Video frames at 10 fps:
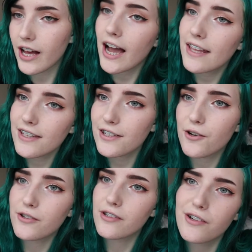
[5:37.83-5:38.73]
I think
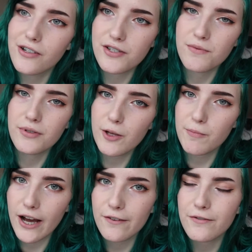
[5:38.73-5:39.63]
coconut oil is really
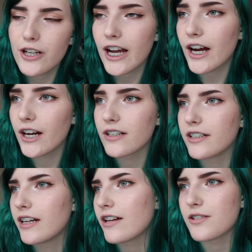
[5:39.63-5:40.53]
bad for your hair,
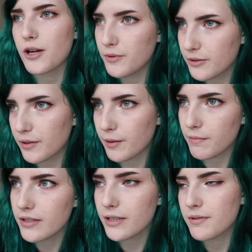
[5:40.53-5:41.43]
so I wouldn't
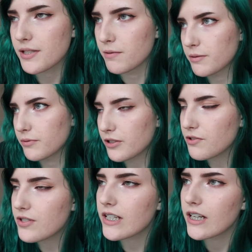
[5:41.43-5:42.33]
recommend it, but some people
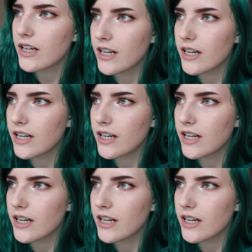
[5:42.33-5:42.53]
use it.